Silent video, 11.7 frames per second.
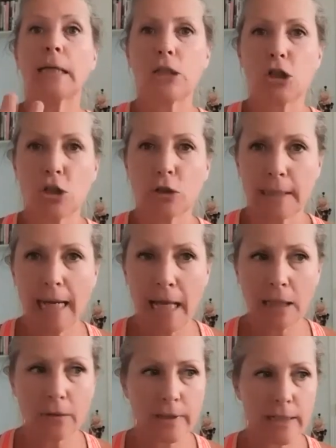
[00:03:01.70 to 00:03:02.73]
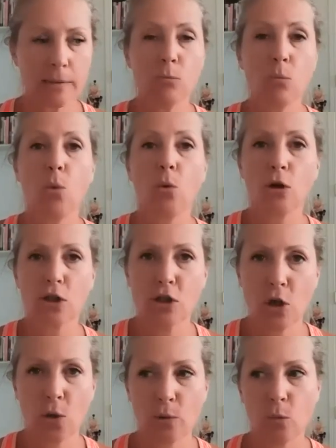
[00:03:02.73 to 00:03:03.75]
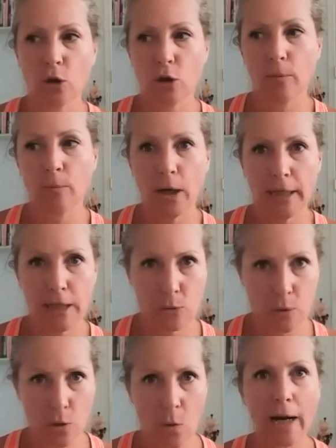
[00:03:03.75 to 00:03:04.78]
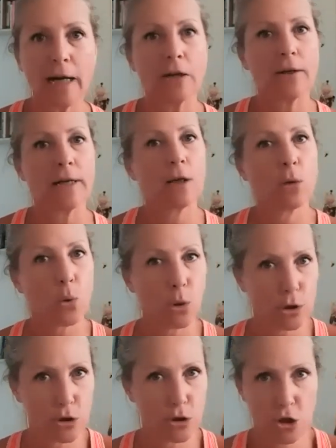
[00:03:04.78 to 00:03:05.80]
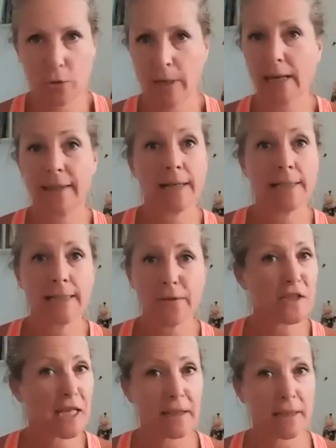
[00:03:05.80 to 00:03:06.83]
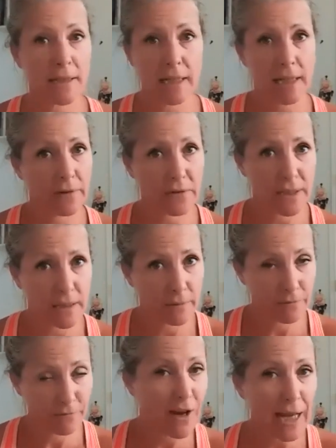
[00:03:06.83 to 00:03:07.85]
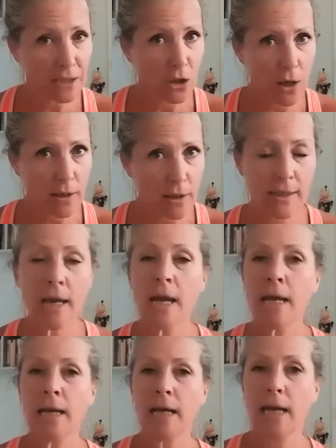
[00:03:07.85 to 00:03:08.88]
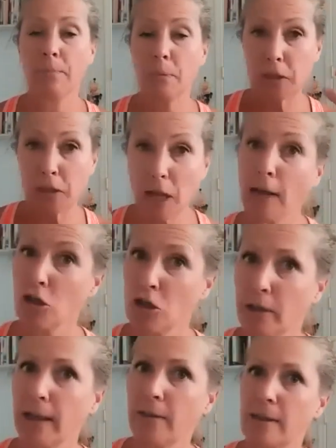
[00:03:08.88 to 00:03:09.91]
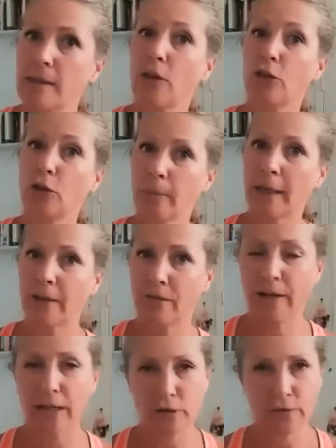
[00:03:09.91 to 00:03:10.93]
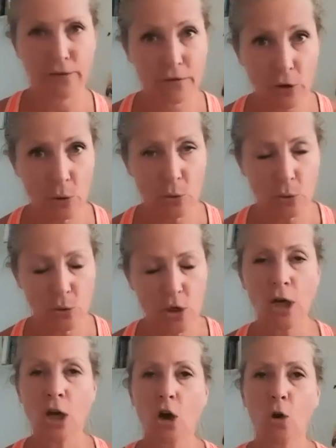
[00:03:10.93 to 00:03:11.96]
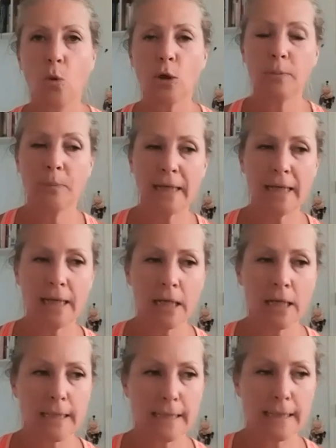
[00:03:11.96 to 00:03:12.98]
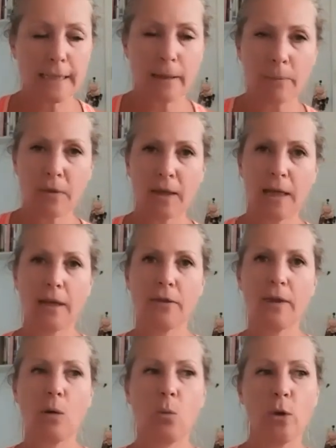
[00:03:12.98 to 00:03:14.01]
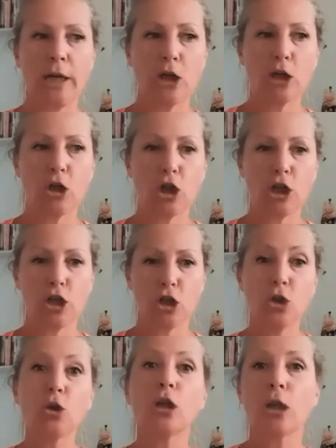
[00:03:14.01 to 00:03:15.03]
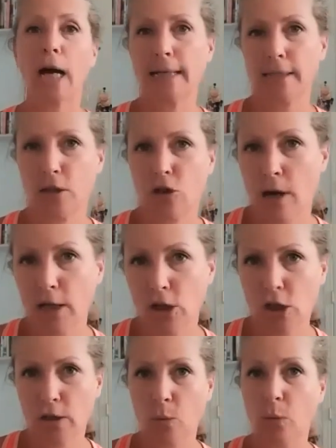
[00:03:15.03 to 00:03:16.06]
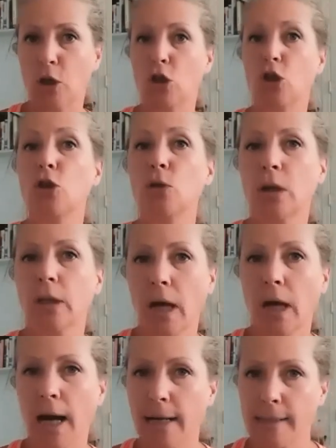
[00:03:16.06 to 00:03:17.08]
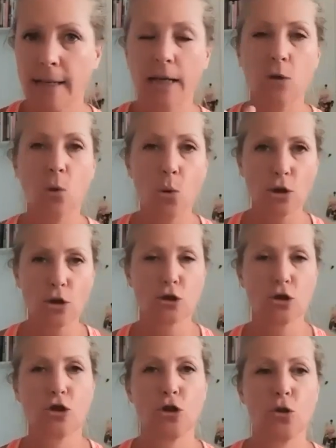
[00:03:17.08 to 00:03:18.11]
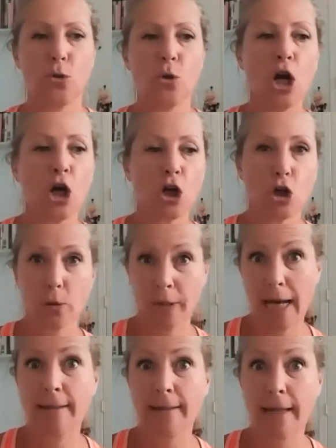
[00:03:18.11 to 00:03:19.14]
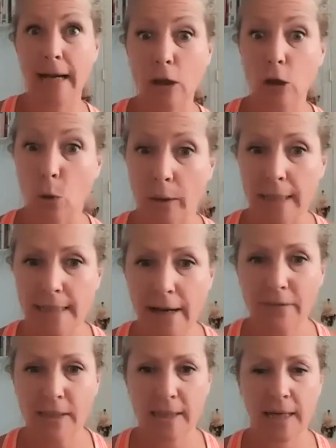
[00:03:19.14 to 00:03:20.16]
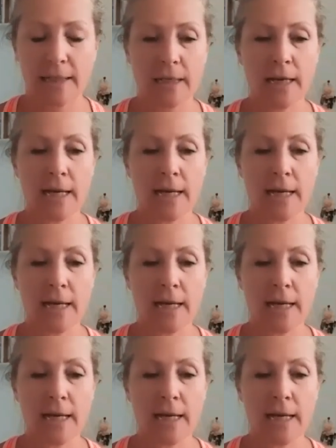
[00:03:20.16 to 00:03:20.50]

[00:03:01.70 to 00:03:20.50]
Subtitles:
additional calories more so than what our bodies require in order to create that deficit that's going to give us fat loss. And potentially this thermic effect of food would be something that we could utilize, a strategy that we could utilize in order to create that caloric deficit.